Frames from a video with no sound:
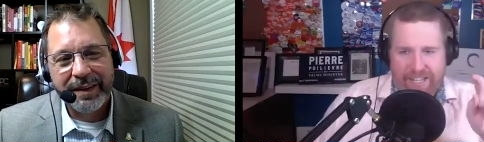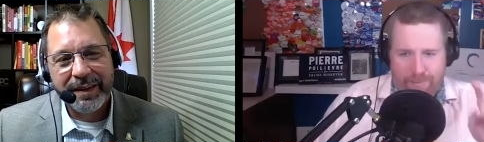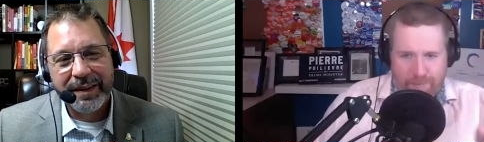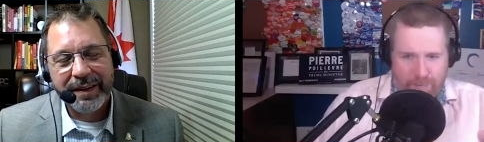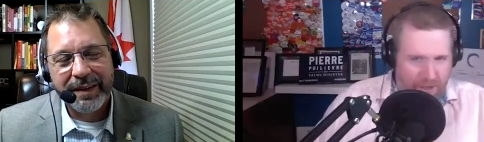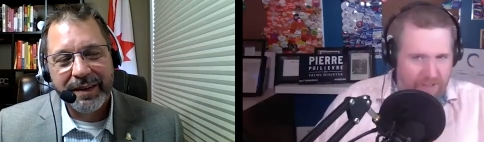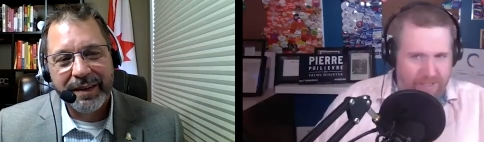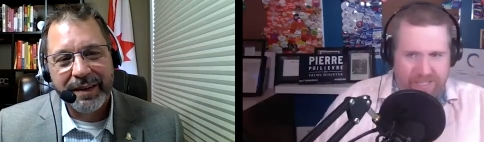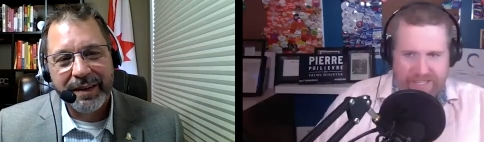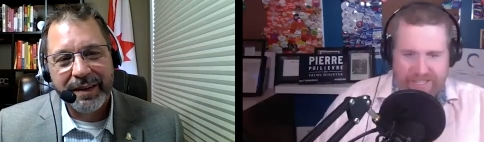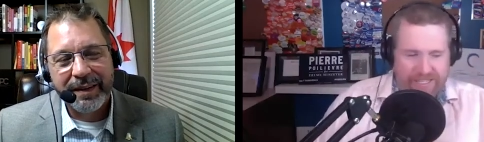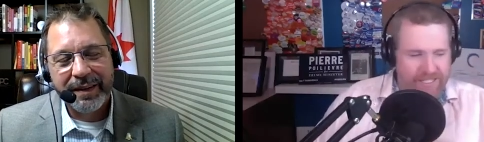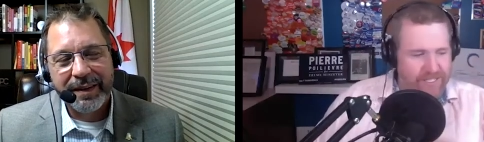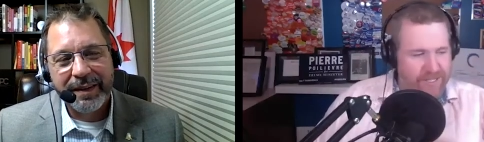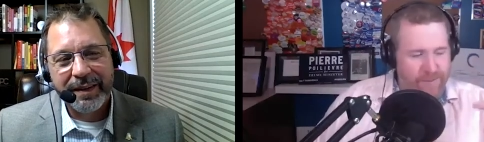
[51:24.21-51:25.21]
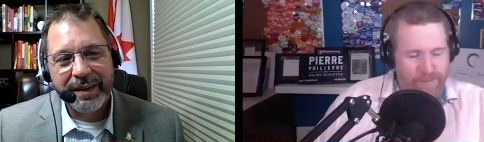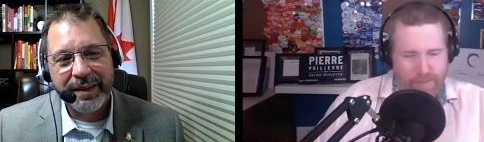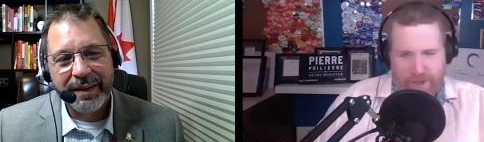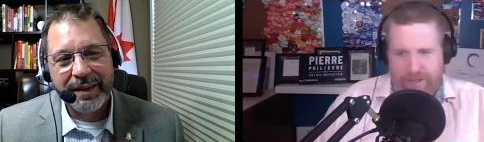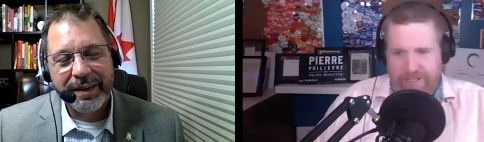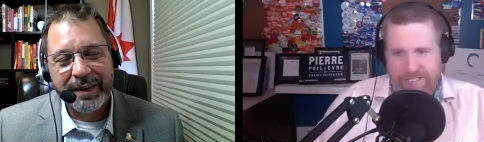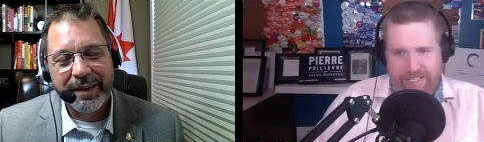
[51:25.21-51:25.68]
Speaker 1: politics,
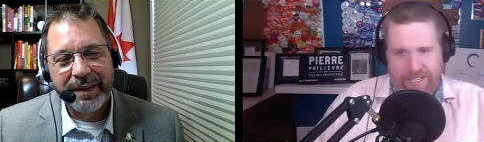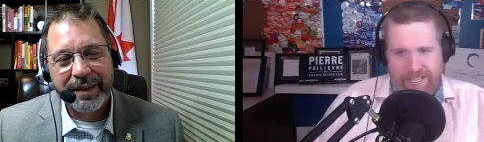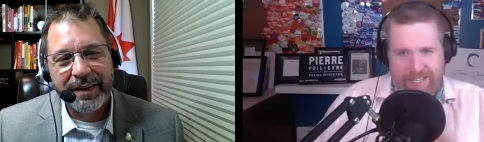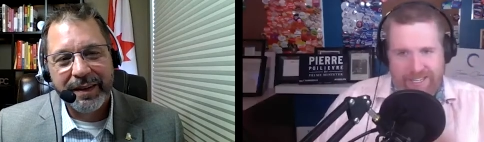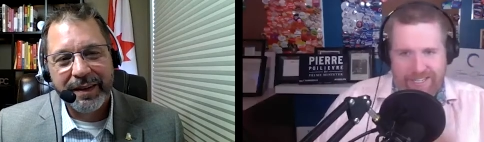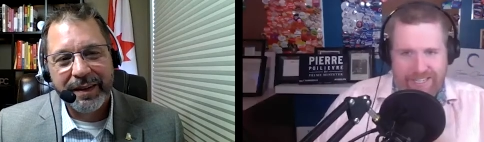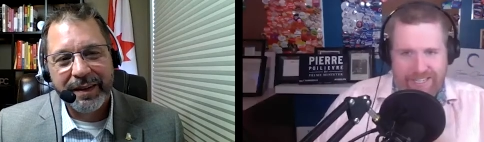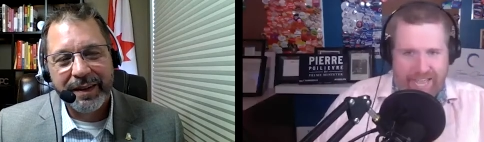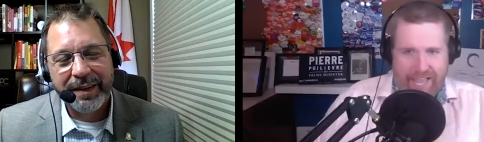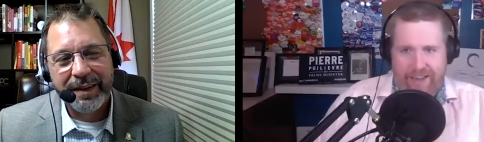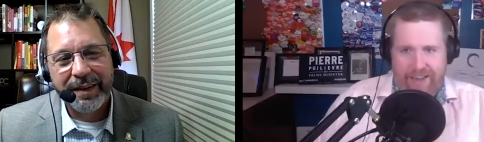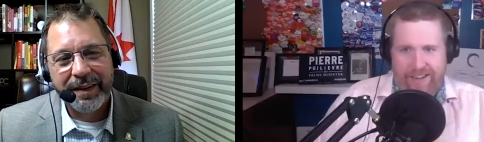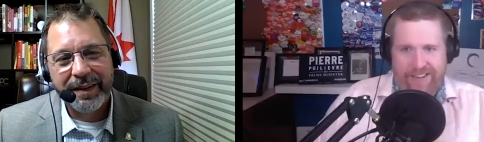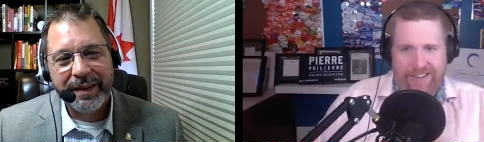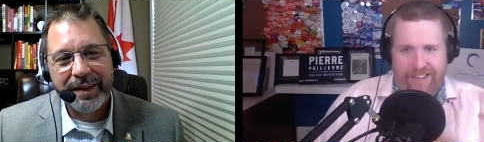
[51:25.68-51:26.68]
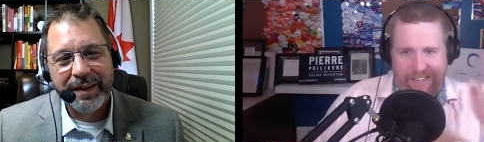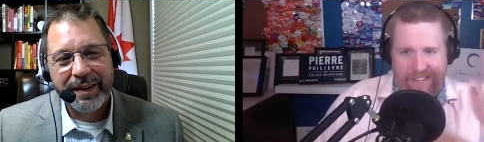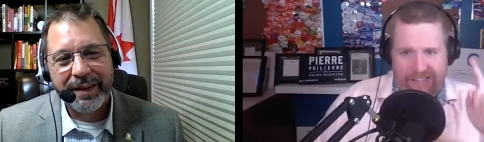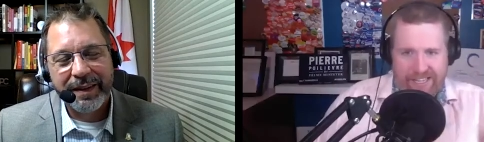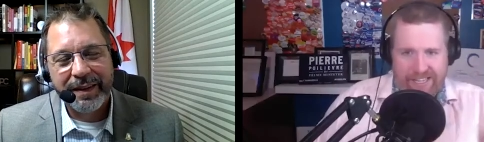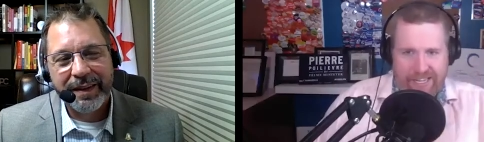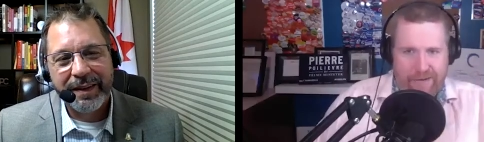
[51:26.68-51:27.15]
policy, Canada
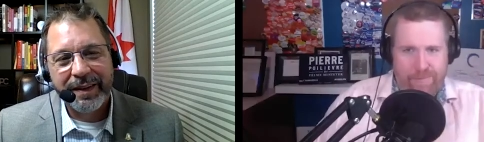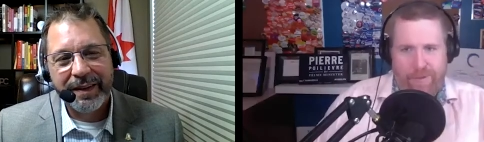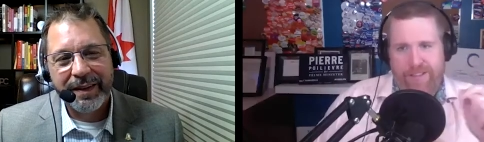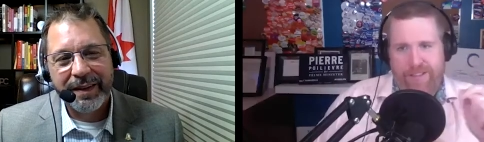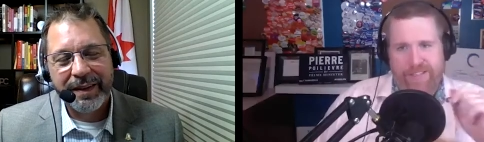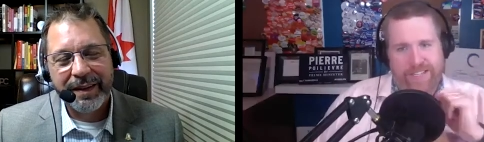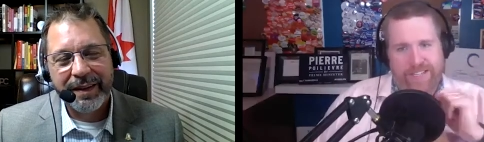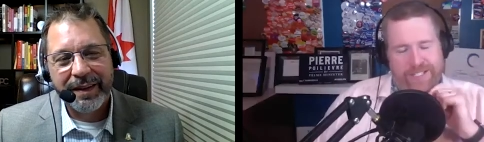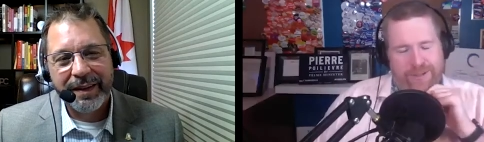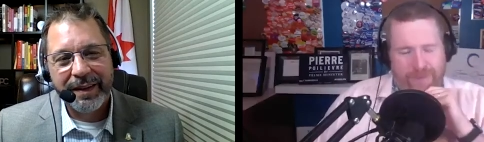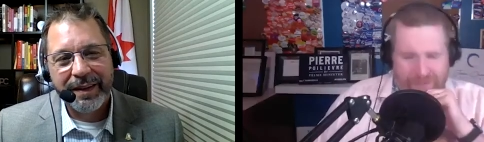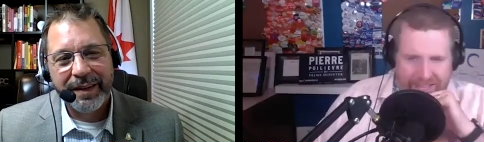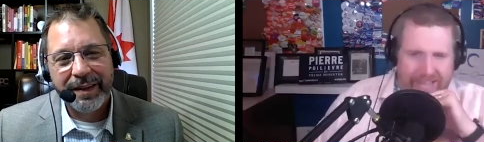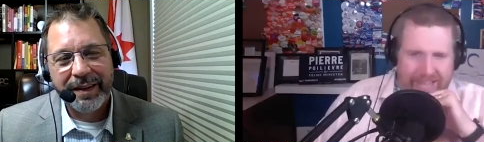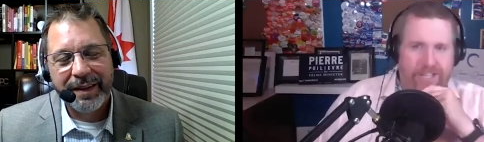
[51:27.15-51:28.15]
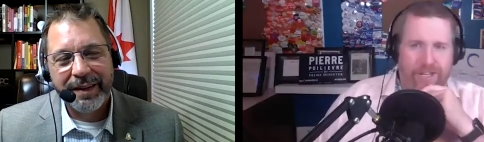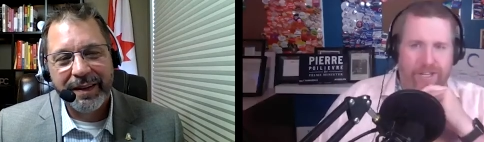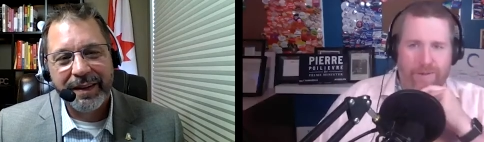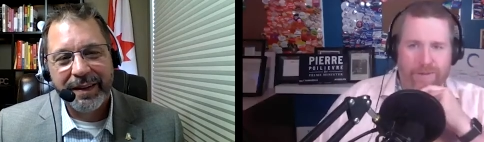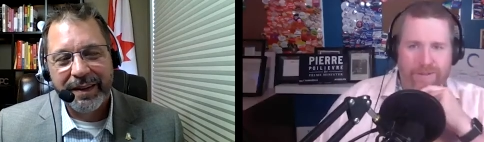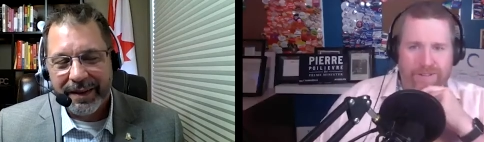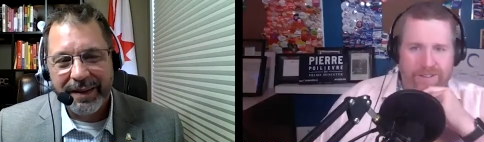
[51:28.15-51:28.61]
in politics. So thank
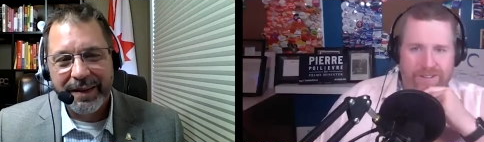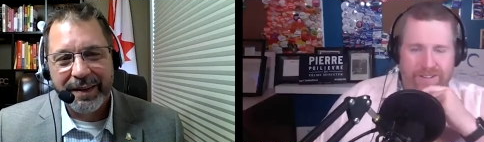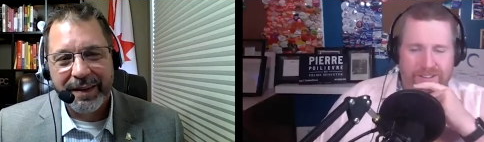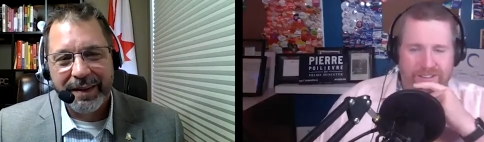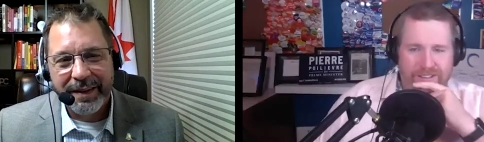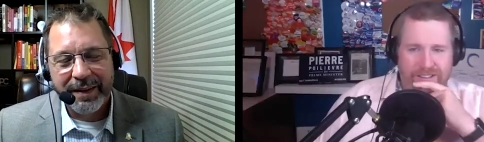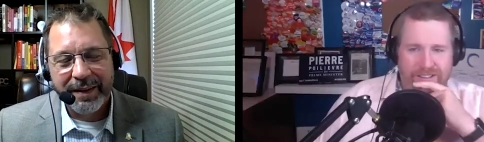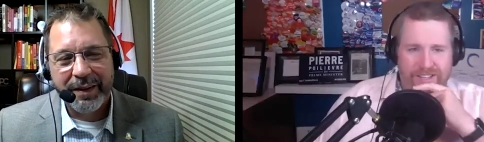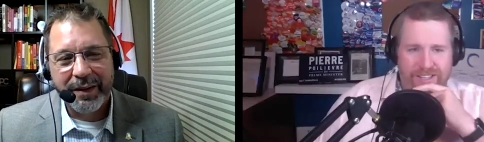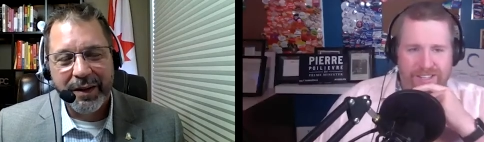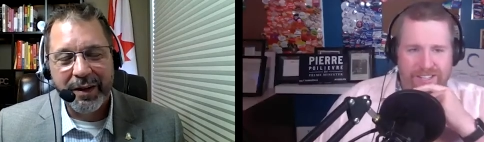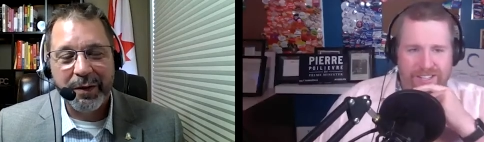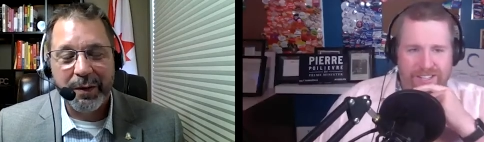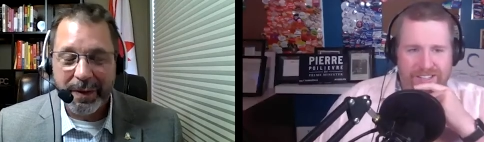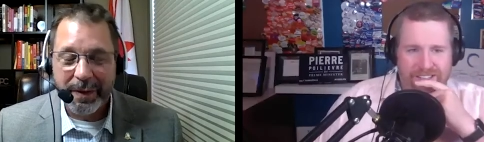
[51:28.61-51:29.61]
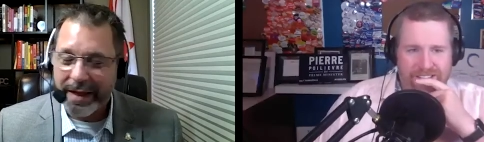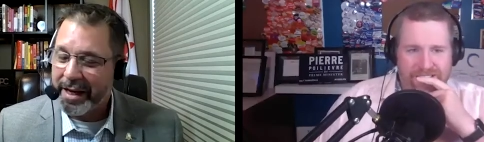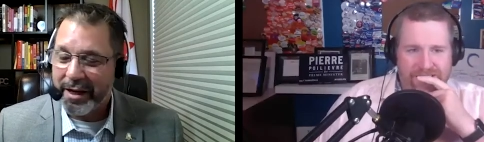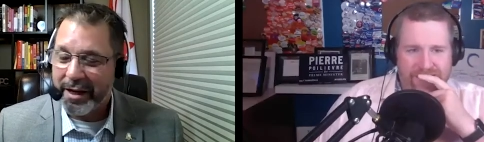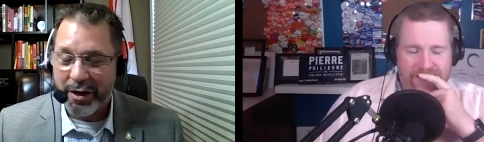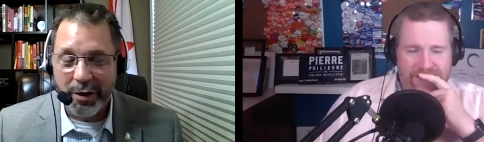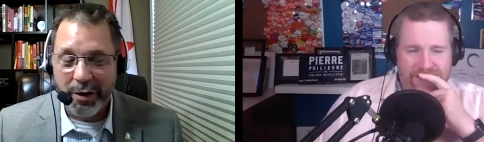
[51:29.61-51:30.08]
you. Oh,
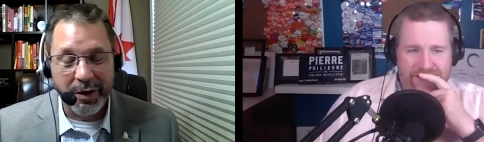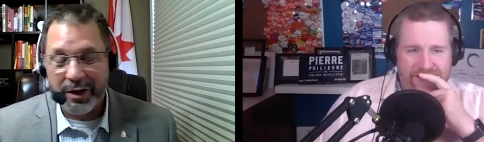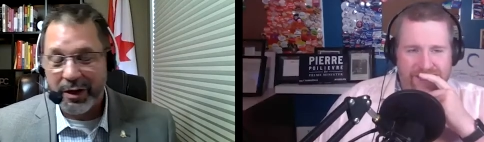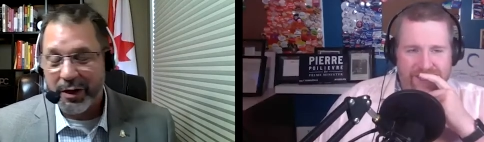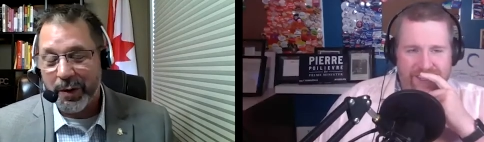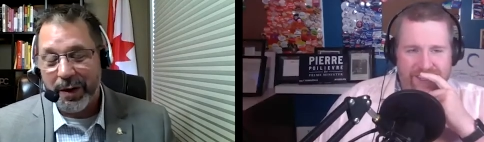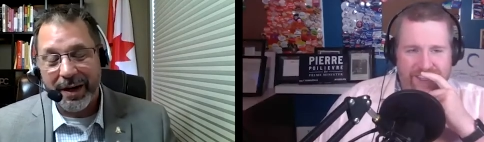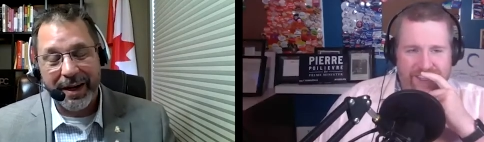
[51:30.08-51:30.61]
thank
Speaker 2: you. You know what?